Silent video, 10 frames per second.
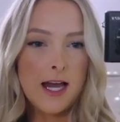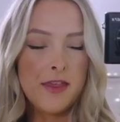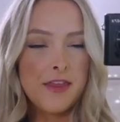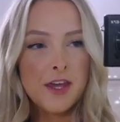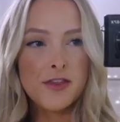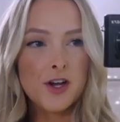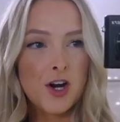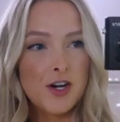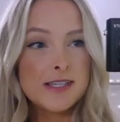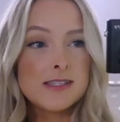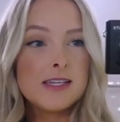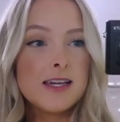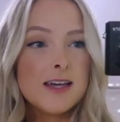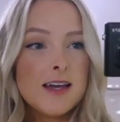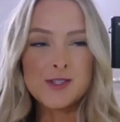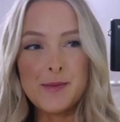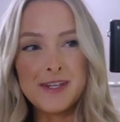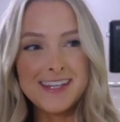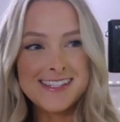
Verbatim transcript: I think, The Courtesy. So I'm really